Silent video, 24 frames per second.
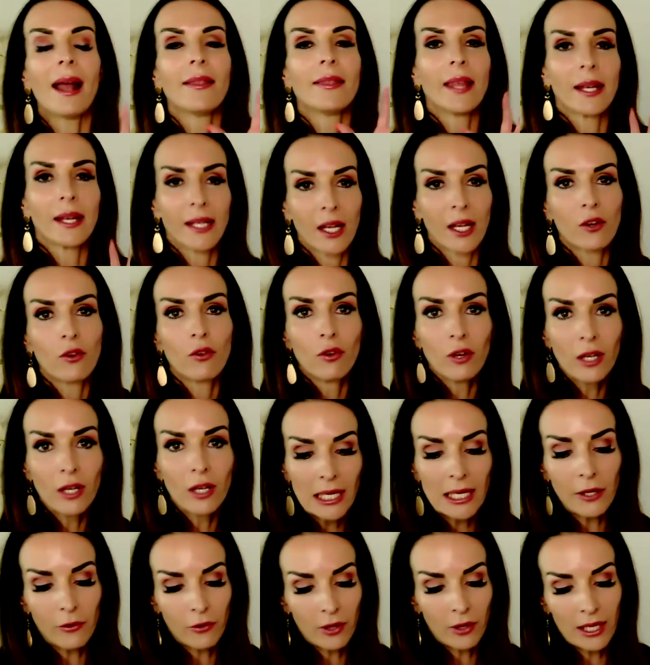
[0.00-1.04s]
and that can
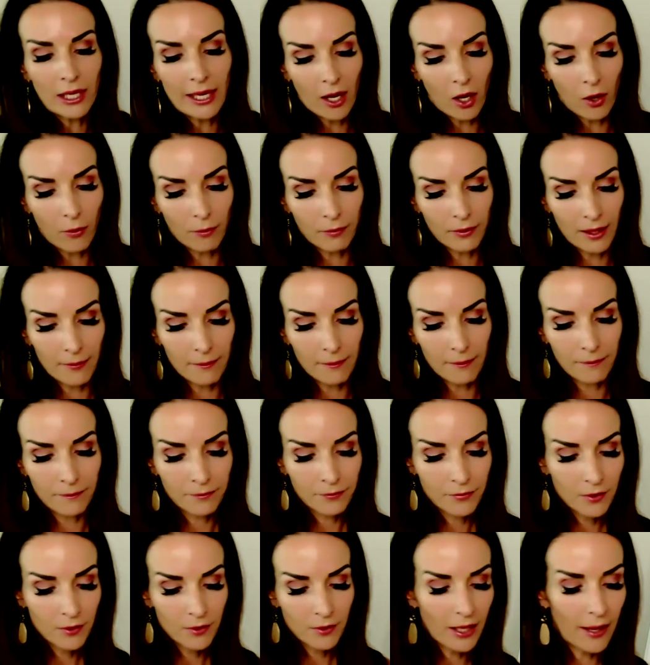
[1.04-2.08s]
really, really help them.
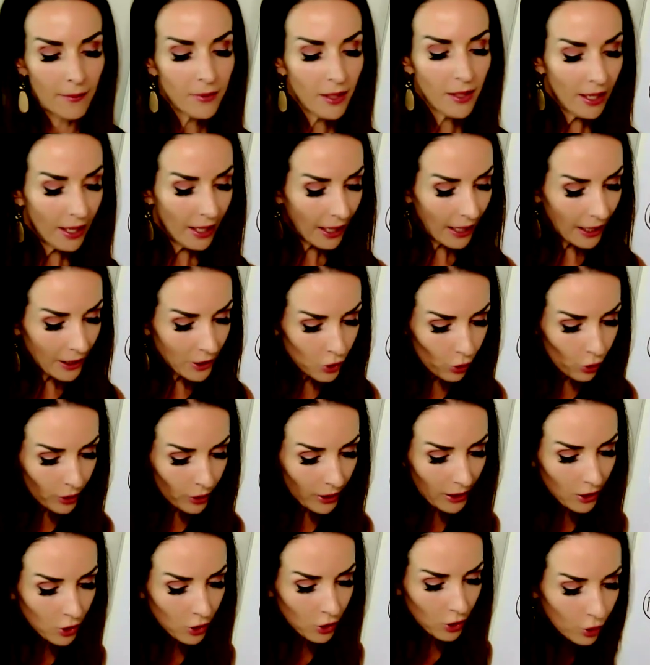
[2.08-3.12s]
Okay, and
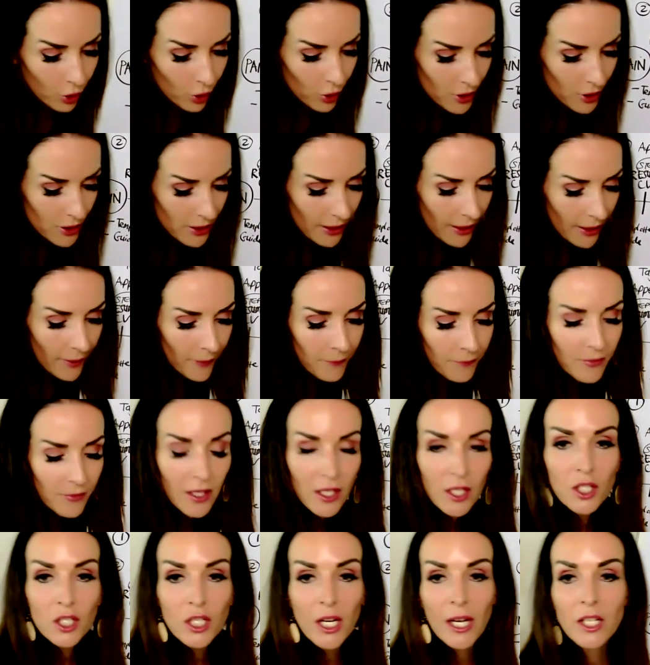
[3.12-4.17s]
you can use
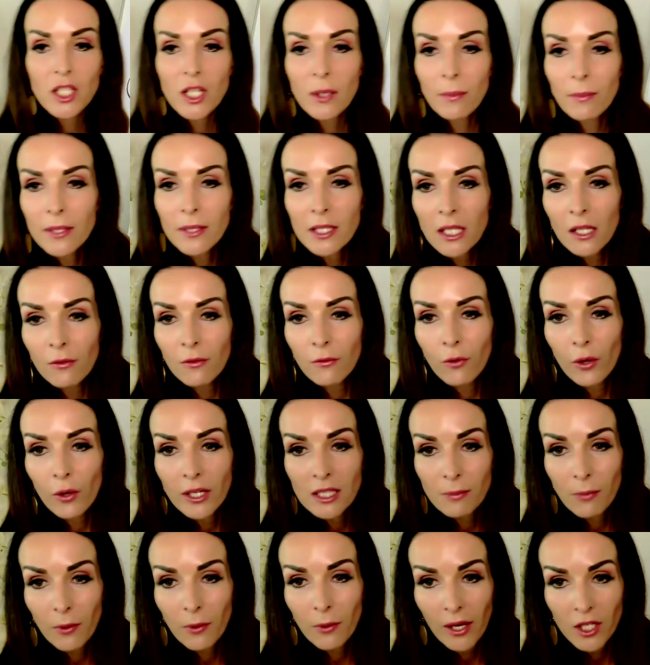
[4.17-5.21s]
ChatGPT for
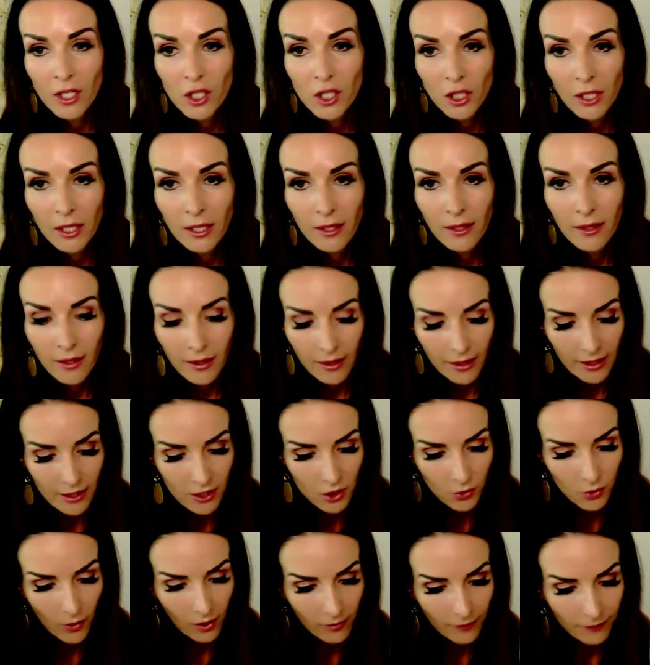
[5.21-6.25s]
inspiration
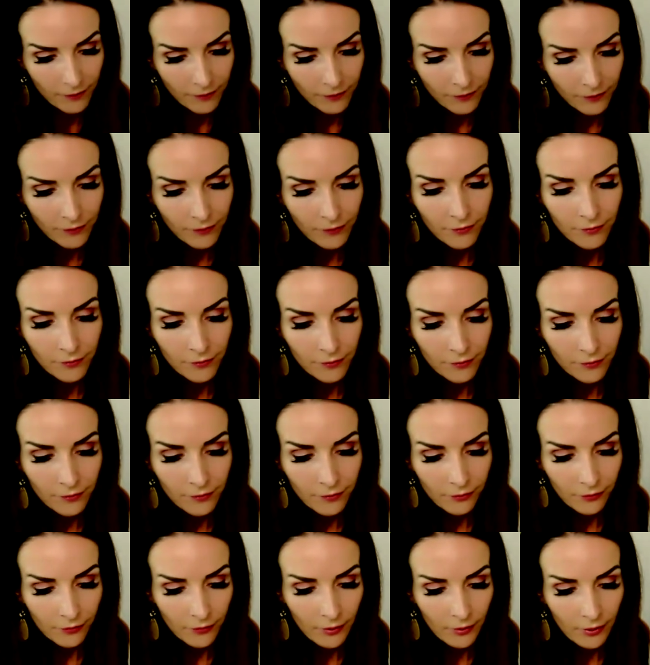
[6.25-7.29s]
as well.
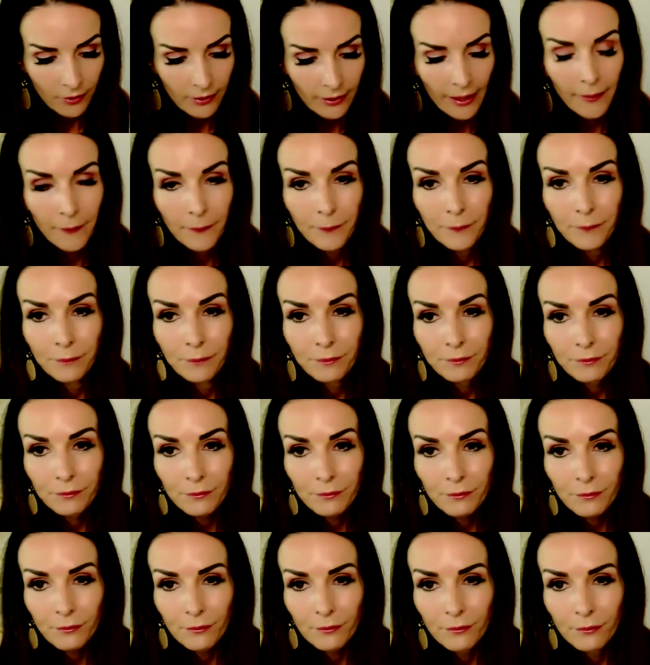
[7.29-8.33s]
Okay,
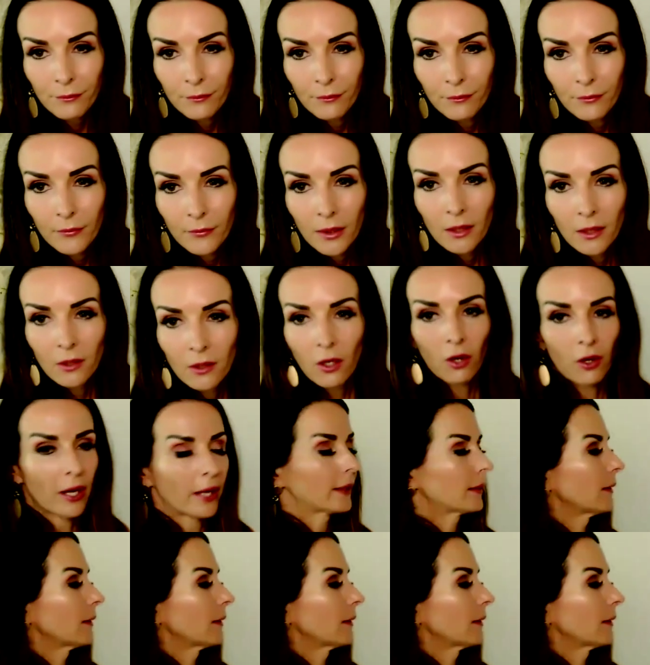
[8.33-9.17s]
all